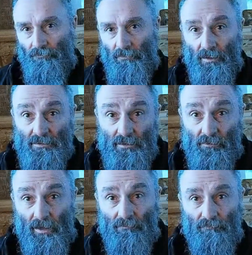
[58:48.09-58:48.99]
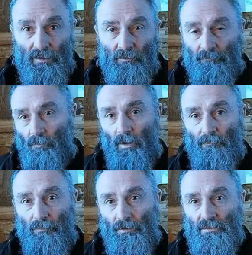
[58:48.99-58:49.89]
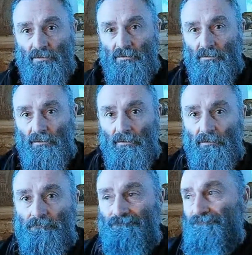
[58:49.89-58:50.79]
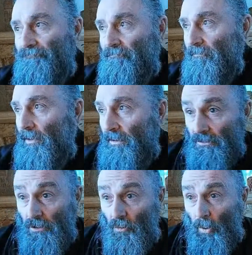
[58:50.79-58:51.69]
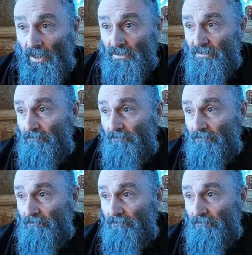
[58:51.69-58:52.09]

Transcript: it's a great meal for one person. There's no waste.